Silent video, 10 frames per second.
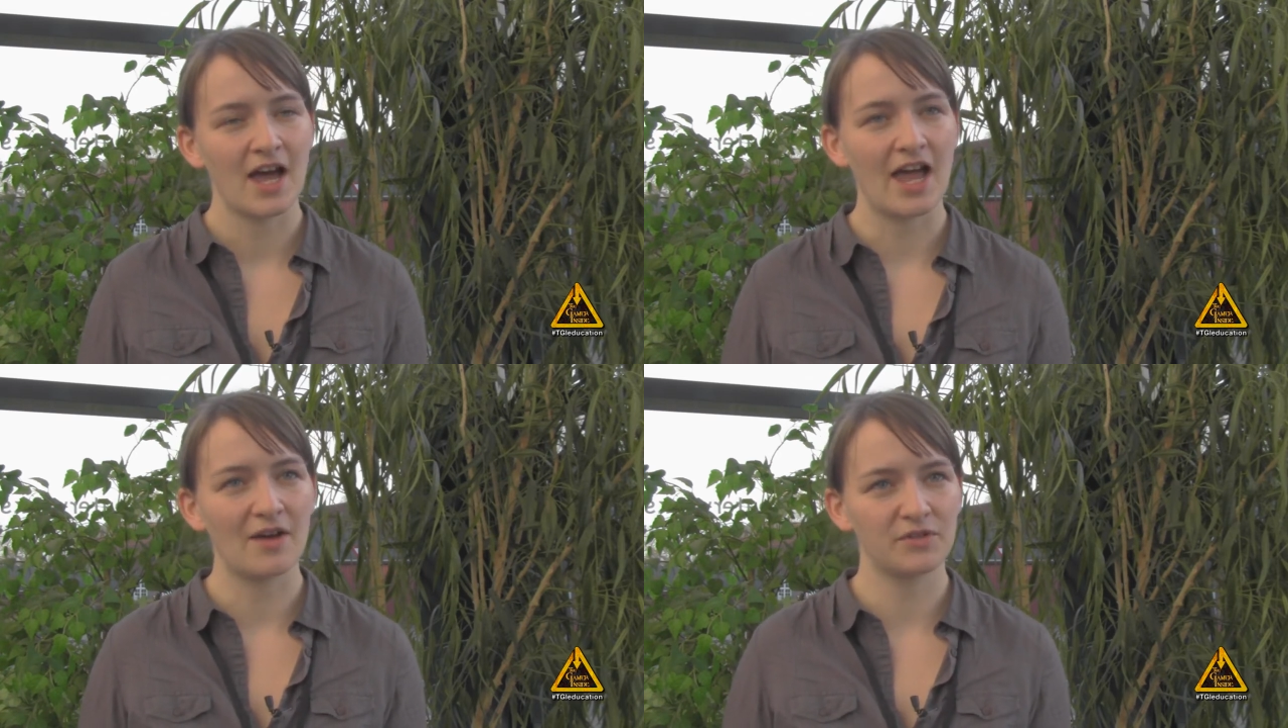
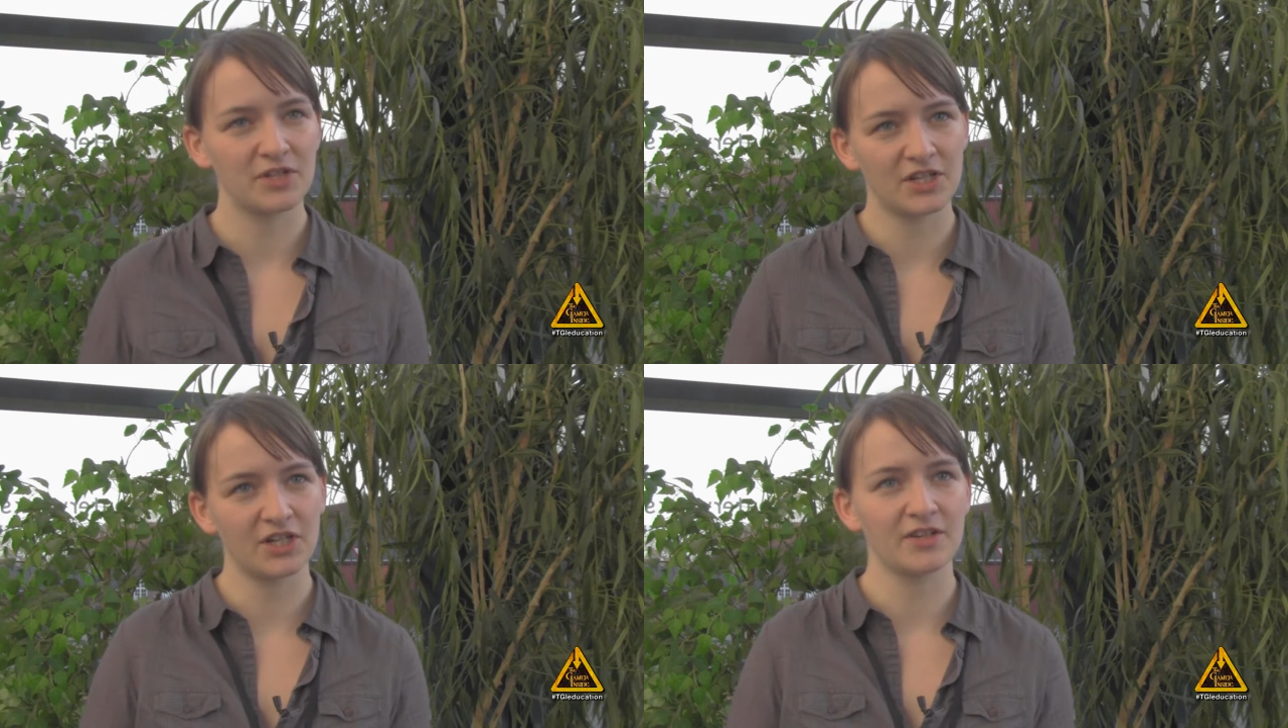I have
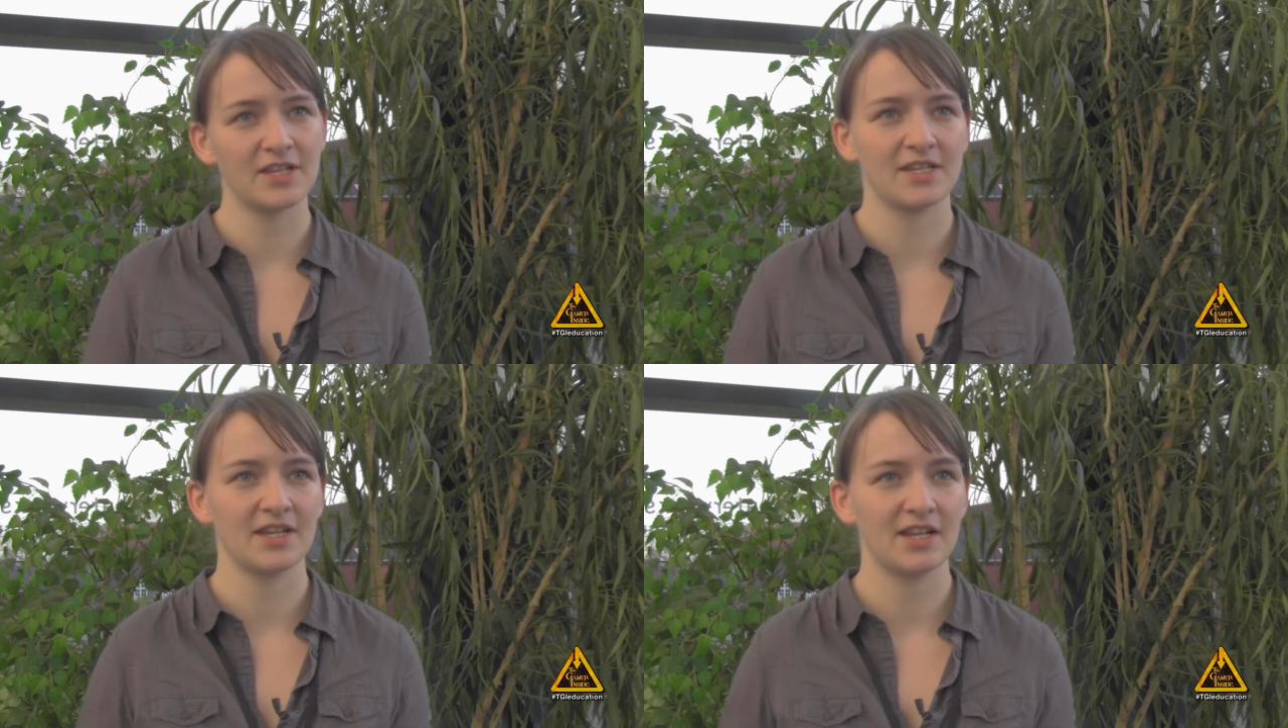to stir
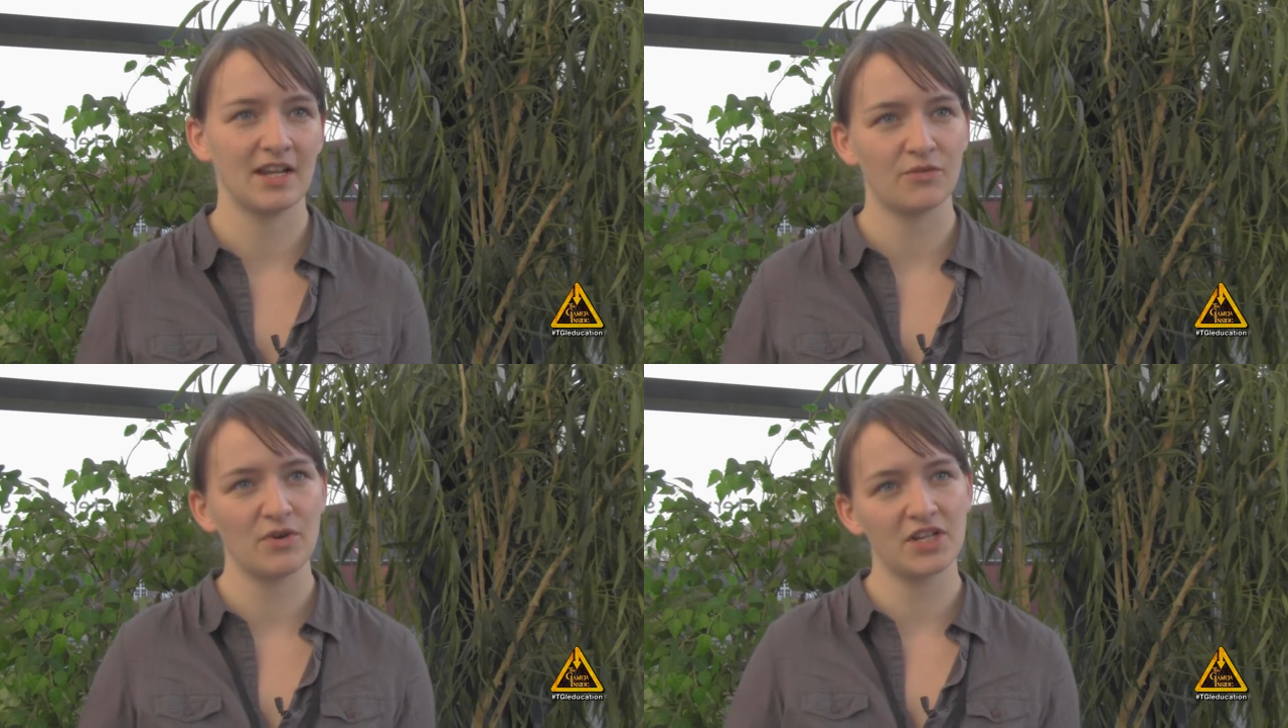this
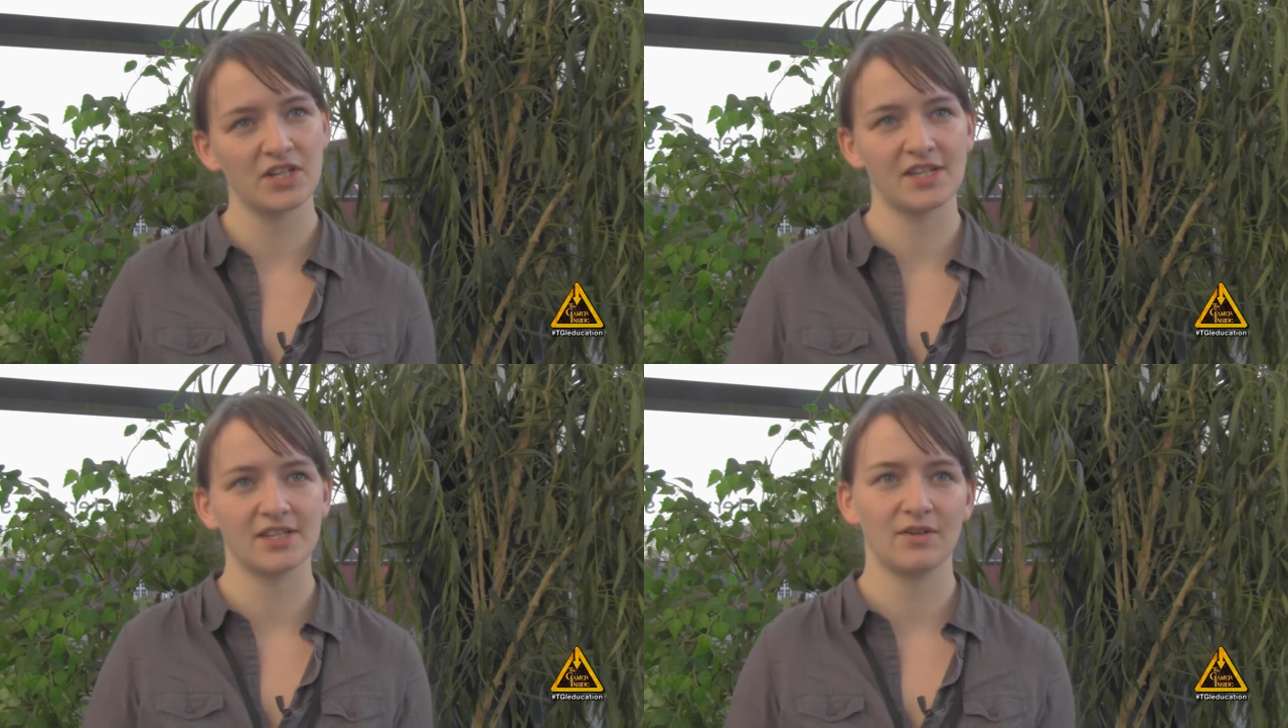until it
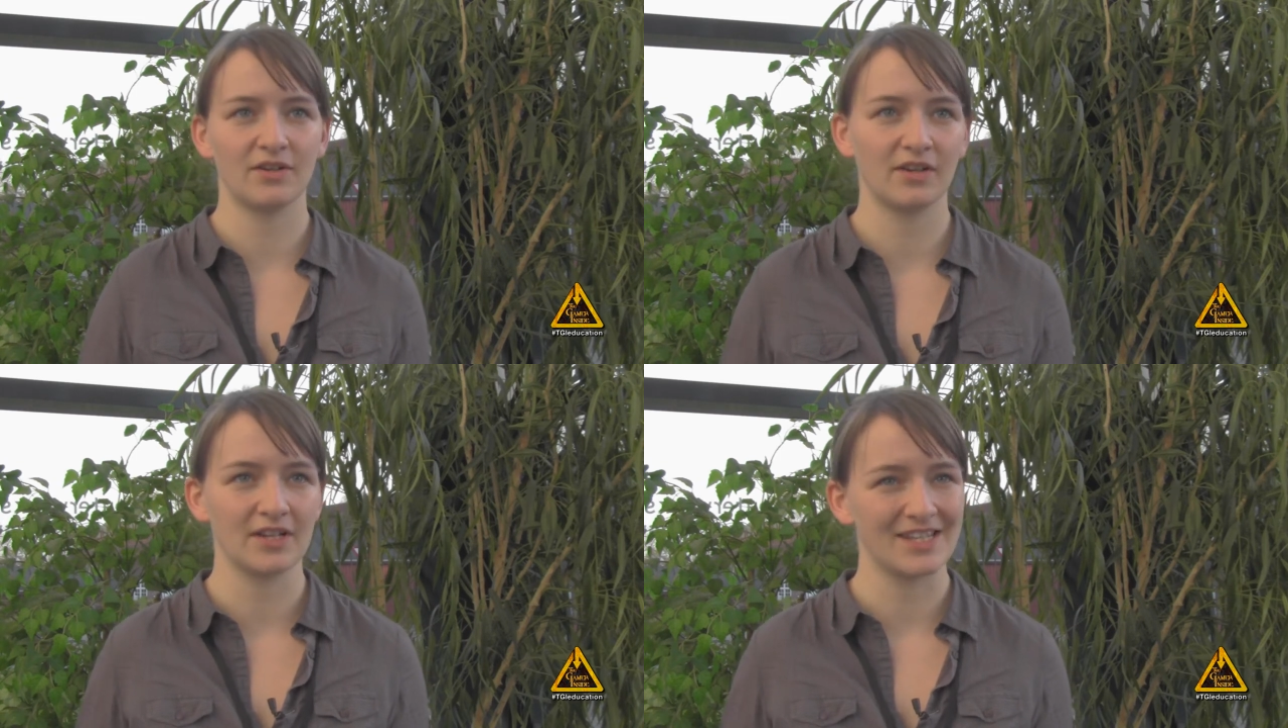reaches a
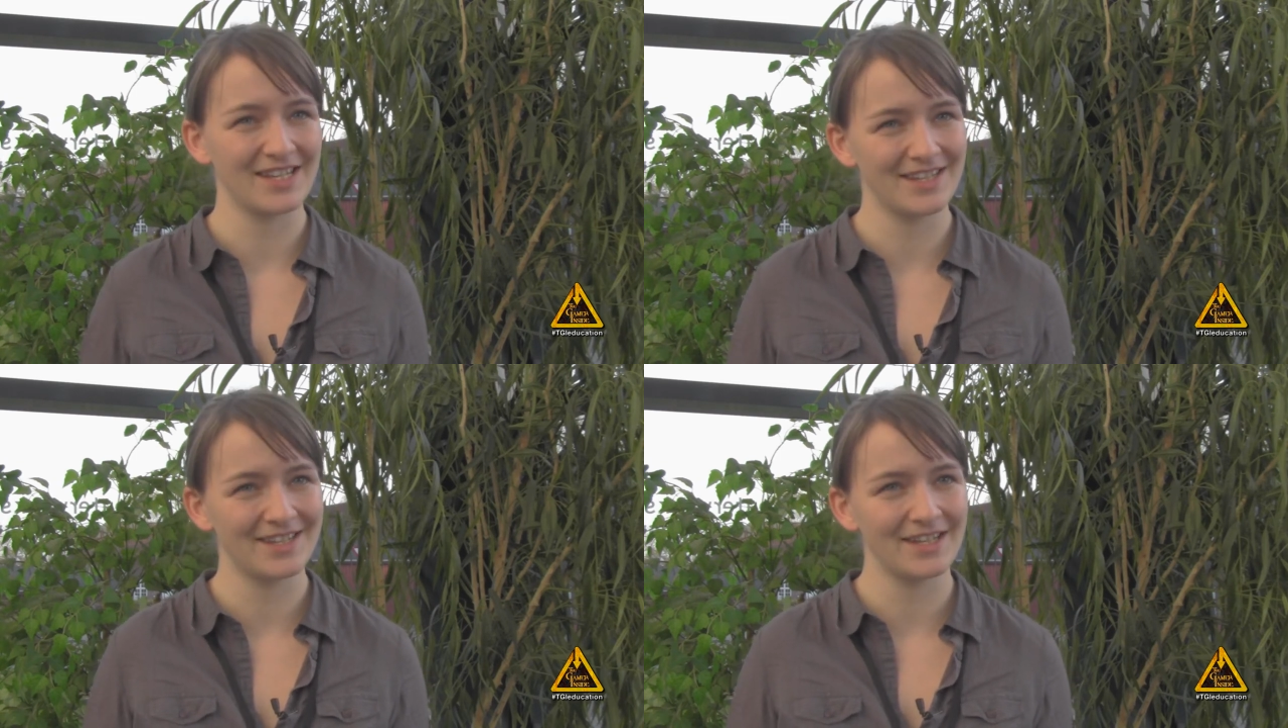certain
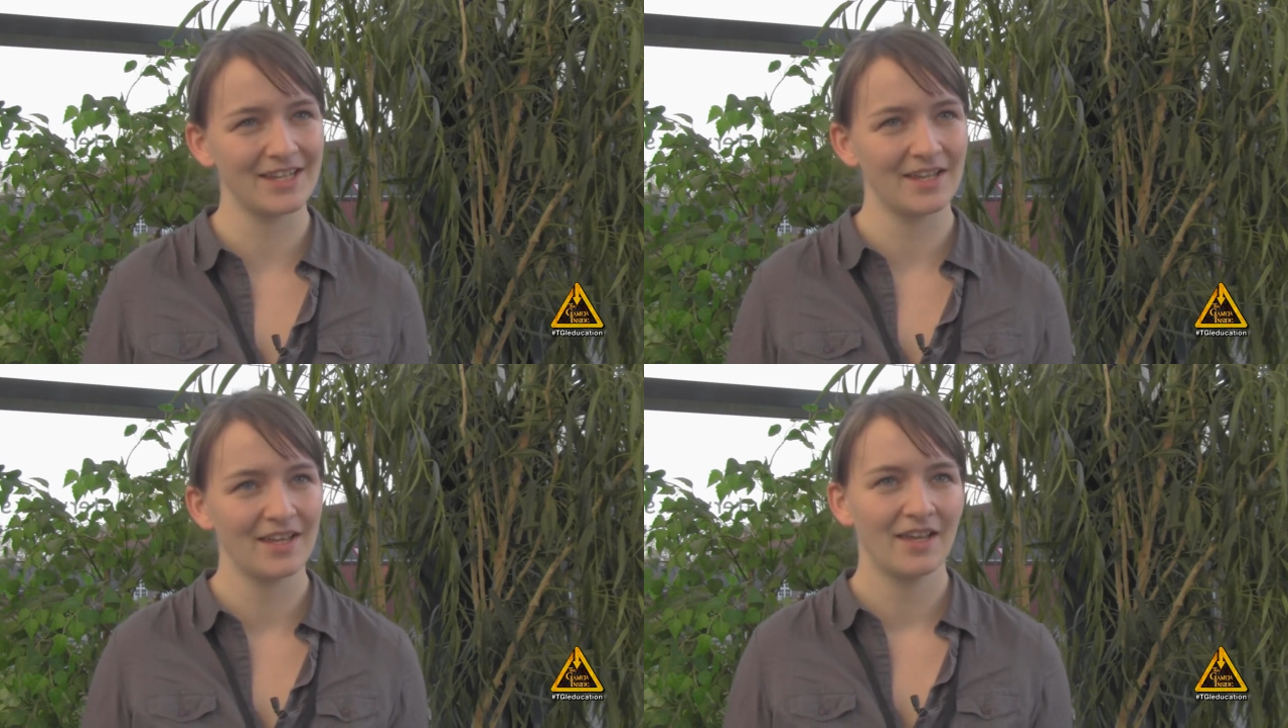
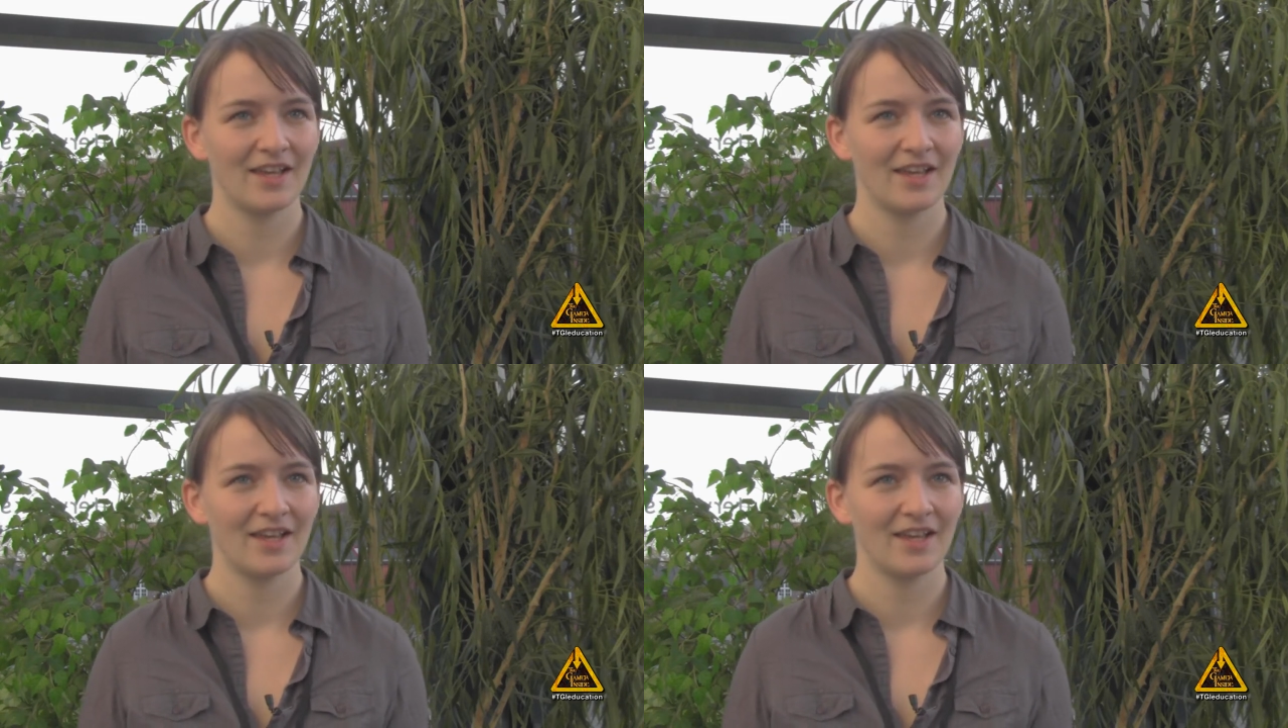consistency,